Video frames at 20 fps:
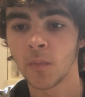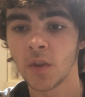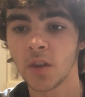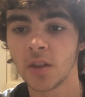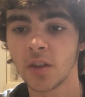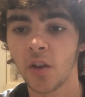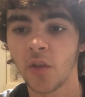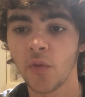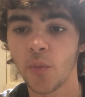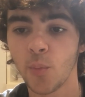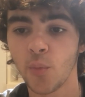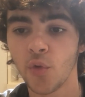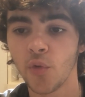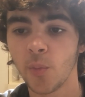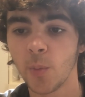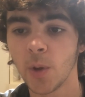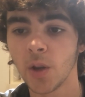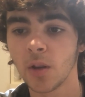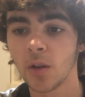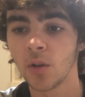
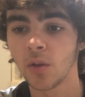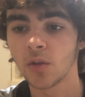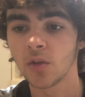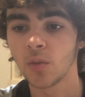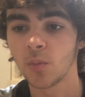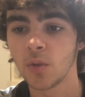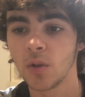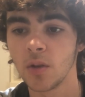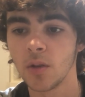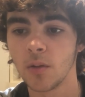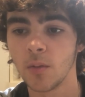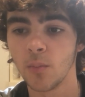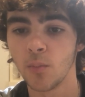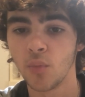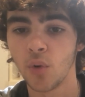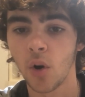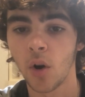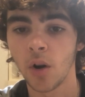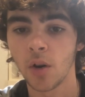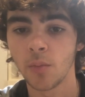Self-improvement can also be
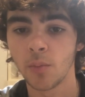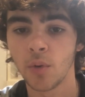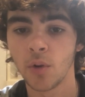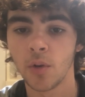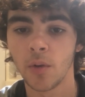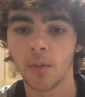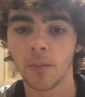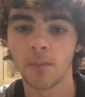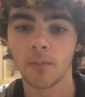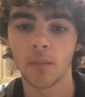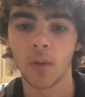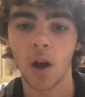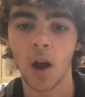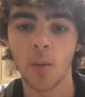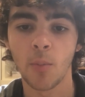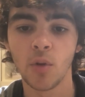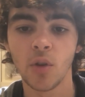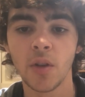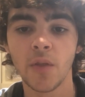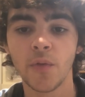broad, but
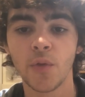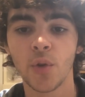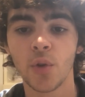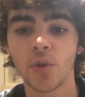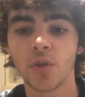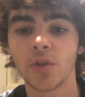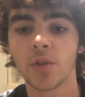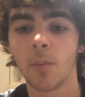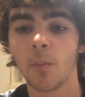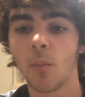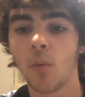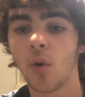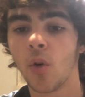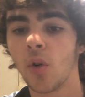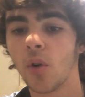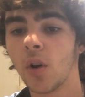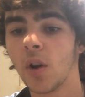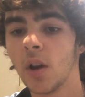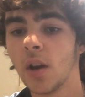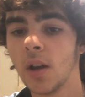I believe there are some
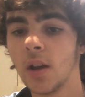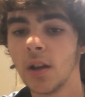more